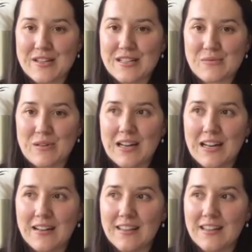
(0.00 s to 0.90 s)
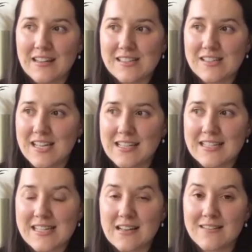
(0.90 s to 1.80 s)
and it's really, I think, as you said,
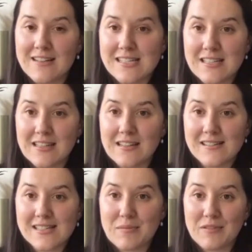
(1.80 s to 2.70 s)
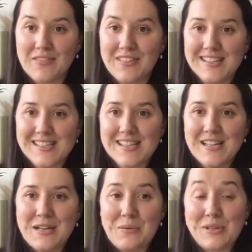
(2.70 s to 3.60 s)
accelerated in the last couple of years,
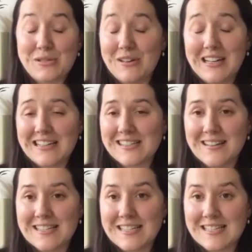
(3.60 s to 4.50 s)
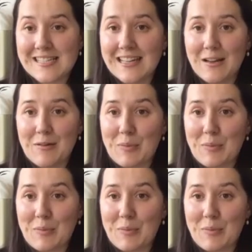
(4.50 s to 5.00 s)
which is really exciting to see.